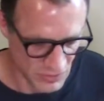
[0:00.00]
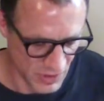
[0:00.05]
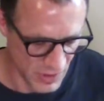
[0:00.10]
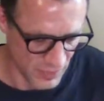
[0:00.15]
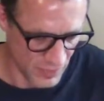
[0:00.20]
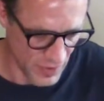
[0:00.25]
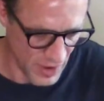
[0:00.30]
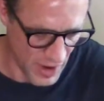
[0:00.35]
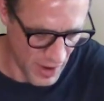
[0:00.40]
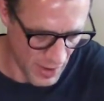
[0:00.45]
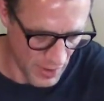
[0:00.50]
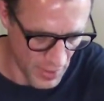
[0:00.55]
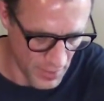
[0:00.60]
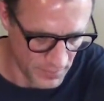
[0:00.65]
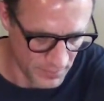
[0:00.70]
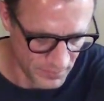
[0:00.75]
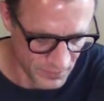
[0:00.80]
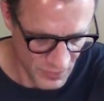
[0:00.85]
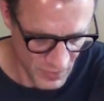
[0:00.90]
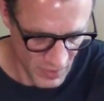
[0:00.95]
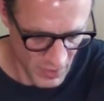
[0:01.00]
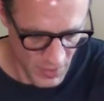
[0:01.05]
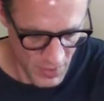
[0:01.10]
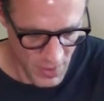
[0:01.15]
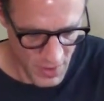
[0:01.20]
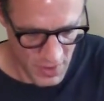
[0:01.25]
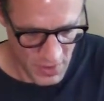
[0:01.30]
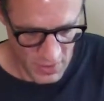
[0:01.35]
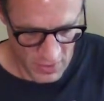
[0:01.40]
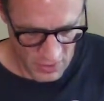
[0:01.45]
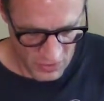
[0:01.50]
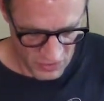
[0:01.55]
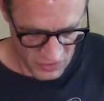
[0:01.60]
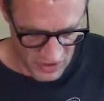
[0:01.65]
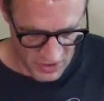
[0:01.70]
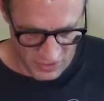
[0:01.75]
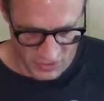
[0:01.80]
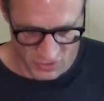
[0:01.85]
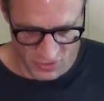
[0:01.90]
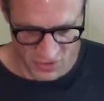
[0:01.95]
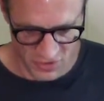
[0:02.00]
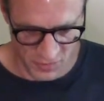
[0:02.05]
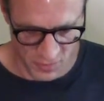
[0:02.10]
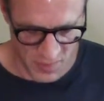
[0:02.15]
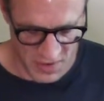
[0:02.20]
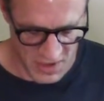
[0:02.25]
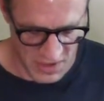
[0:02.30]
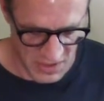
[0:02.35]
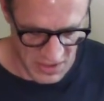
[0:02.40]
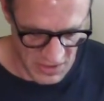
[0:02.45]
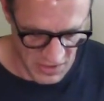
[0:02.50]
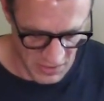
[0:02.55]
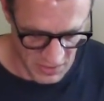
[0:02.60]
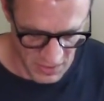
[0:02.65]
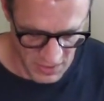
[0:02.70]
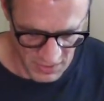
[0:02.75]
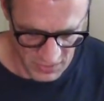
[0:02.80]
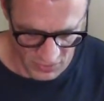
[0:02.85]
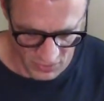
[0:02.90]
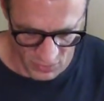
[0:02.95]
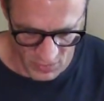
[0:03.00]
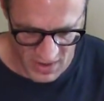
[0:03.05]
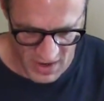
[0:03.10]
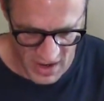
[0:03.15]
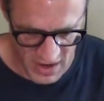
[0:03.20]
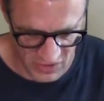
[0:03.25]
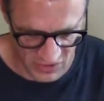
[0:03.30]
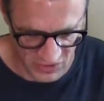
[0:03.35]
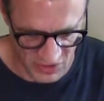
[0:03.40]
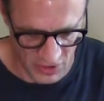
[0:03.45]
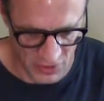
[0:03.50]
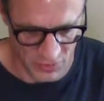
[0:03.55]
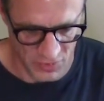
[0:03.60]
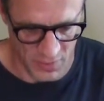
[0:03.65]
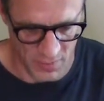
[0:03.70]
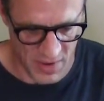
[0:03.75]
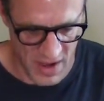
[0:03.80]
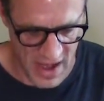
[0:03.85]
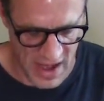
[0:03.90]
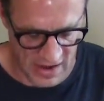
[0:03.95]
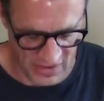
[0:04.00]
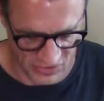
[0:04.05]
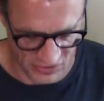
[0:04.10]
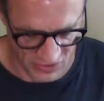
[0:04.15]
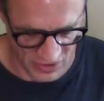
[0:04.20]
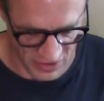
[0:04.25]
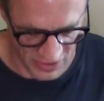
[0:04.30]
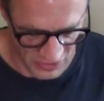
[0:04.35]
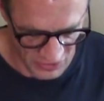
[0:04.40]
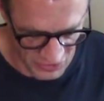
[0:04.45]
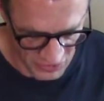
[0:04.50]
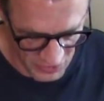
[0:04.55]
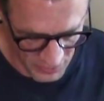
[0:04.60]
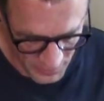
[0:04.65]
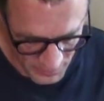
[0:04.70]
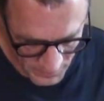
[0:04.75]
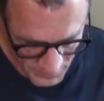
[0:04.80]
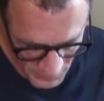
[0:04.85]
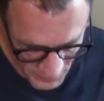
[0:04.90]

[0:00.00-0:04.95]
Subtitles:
And then, generally speaking, the way I start the boxes